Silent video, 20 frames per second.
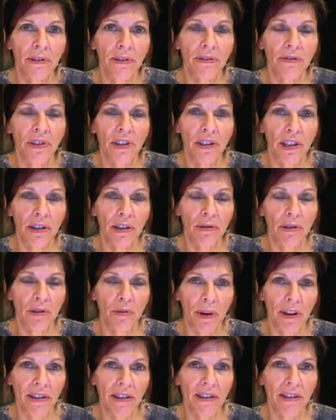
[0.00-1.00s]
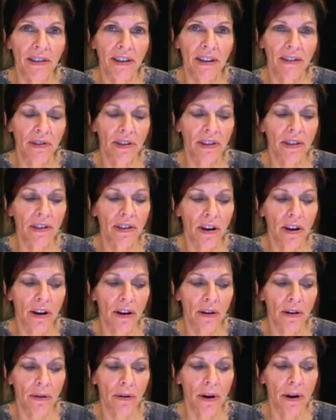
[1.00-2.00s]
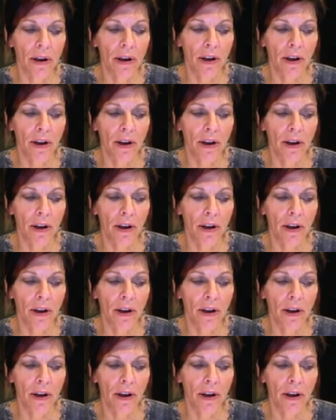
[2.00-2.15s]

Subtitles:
50 secret spots in San Francisco.